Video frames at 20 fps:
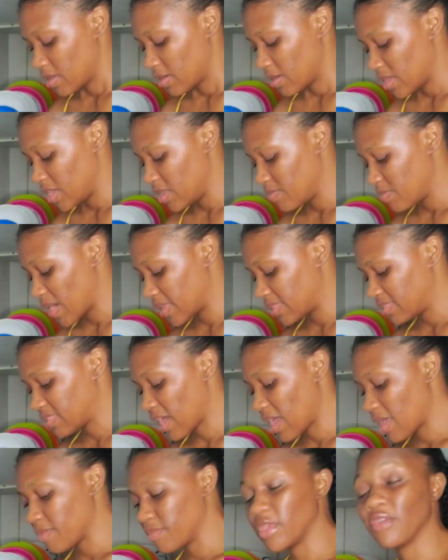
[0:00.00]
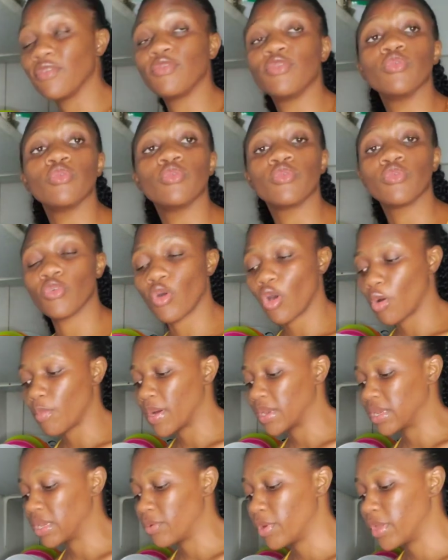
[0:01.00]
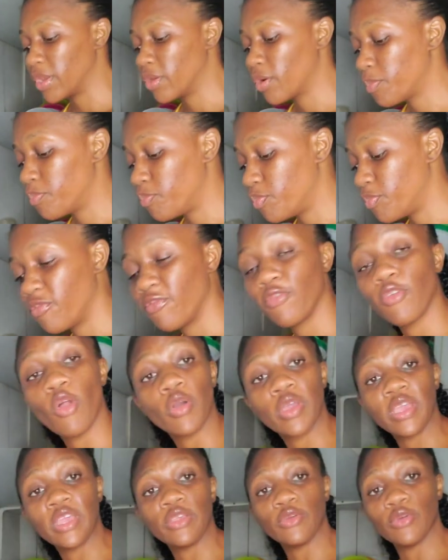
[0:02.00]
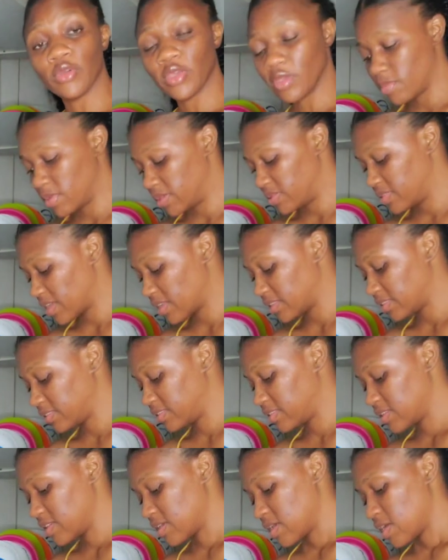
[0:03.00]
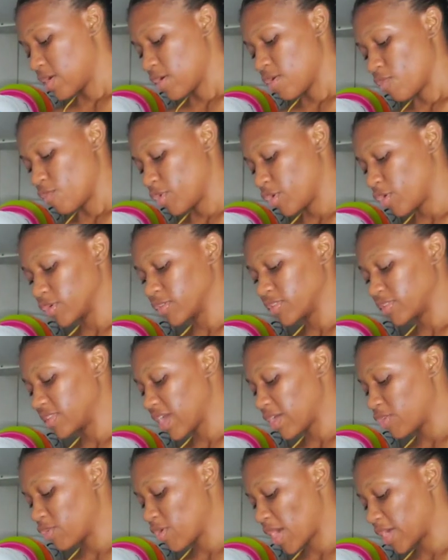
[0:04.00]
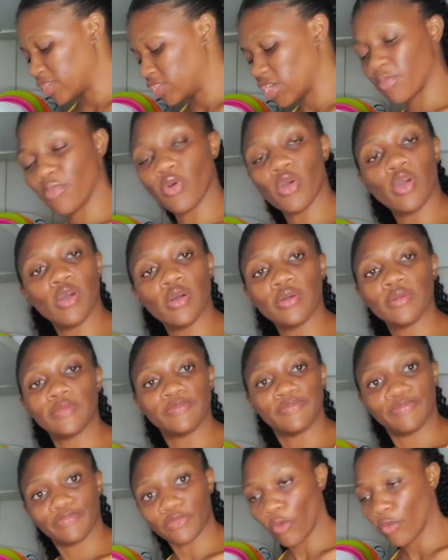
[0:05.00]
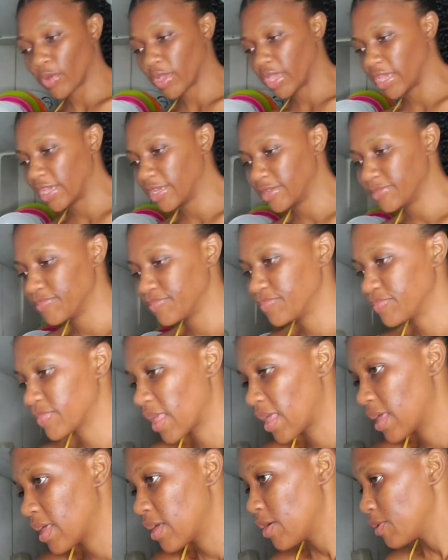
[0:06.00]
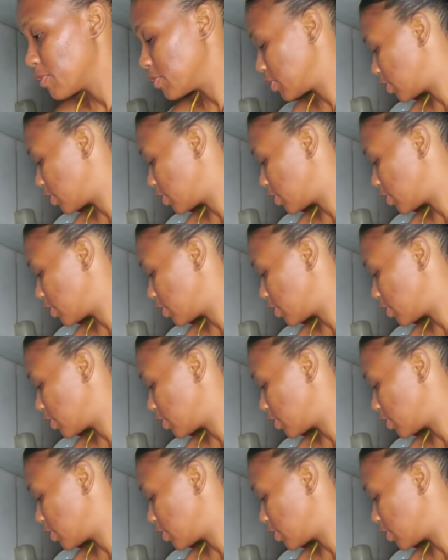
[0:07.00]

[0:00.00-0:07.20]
In my time, if you grew up and they were not flogging you, it means that you consider you ajebo, okay? You